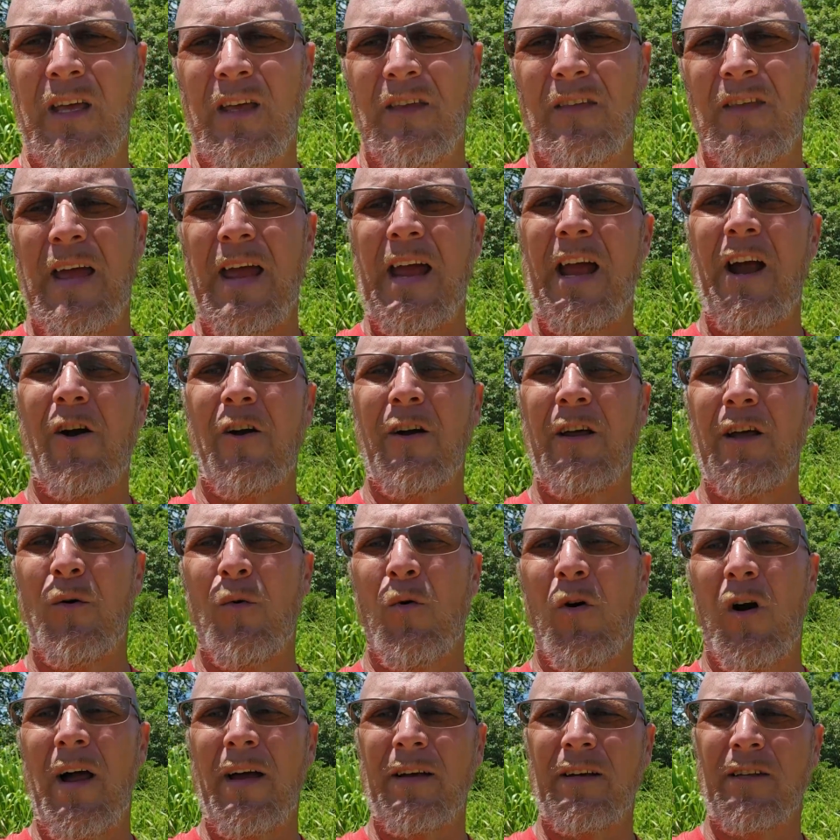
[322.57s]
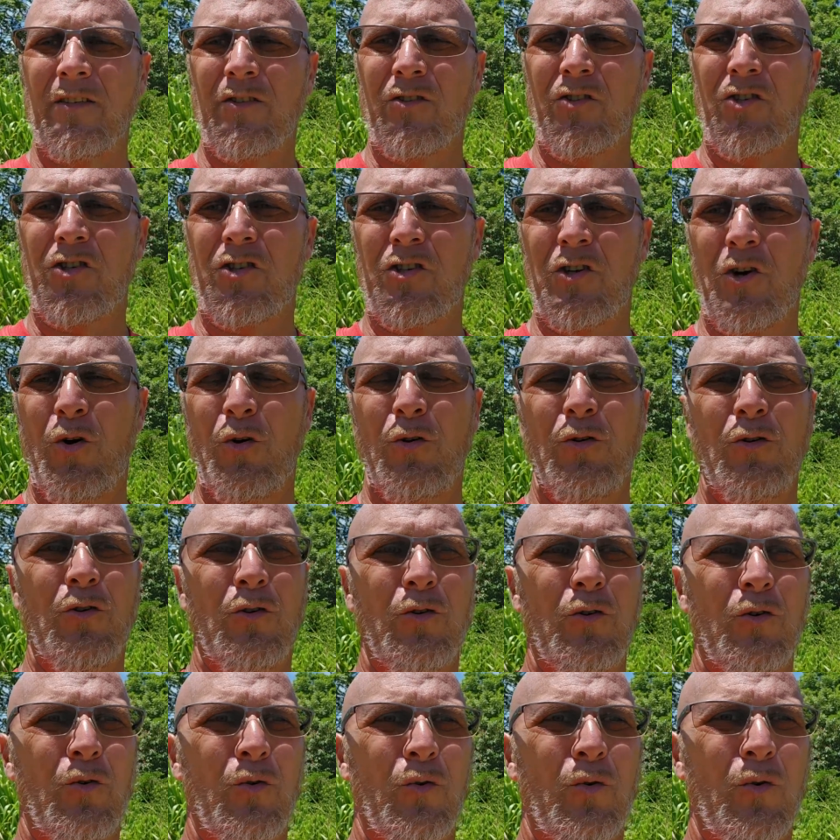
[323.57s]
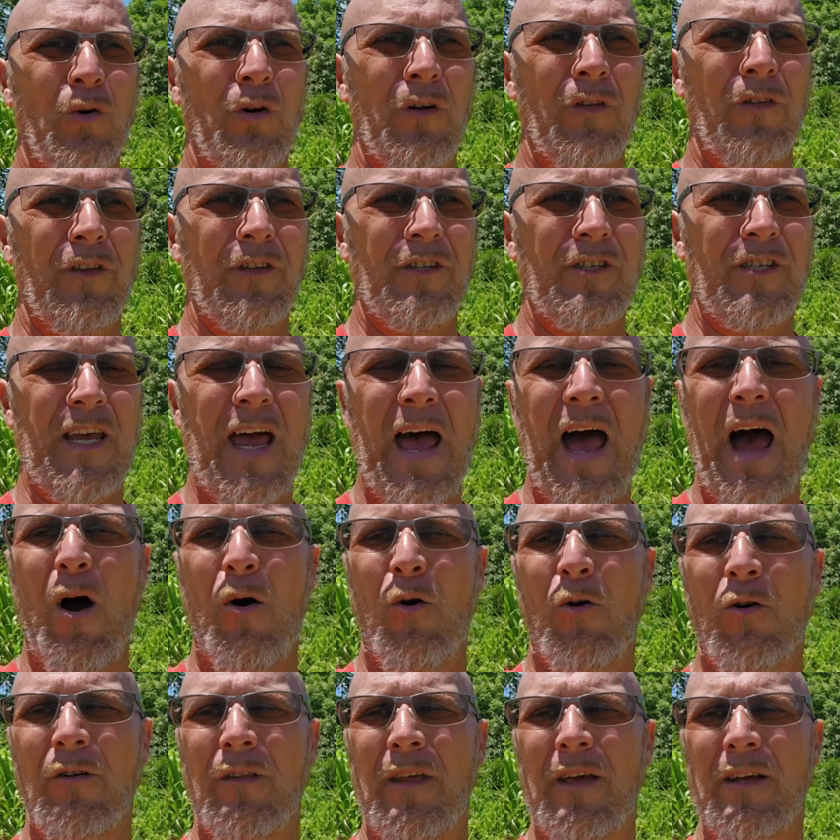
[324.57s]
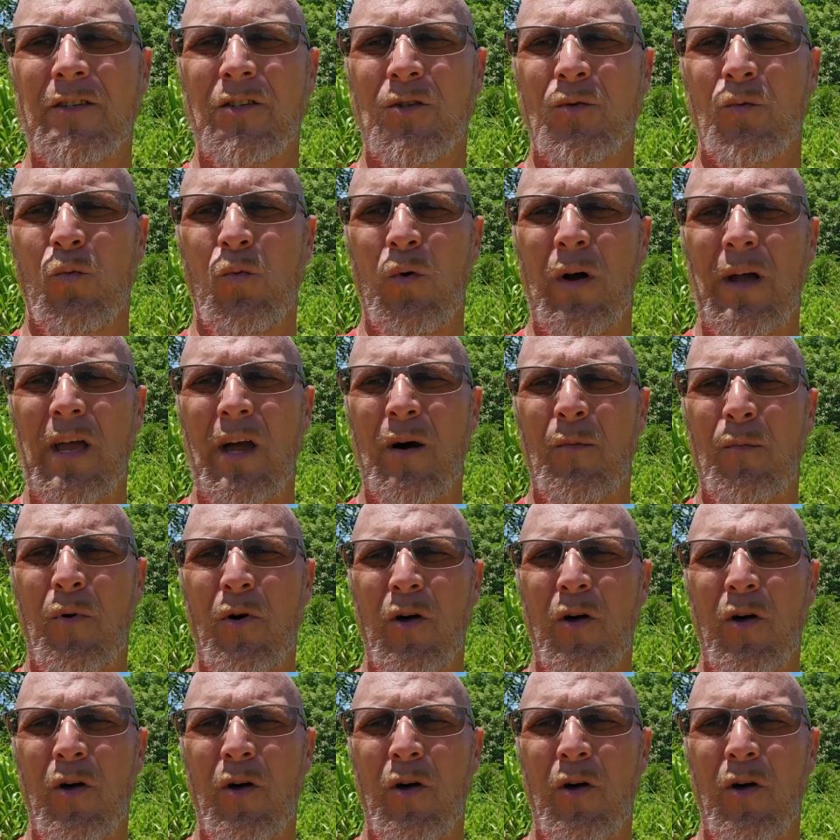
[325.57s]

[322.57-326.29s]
the area where I can show you the tower that's way up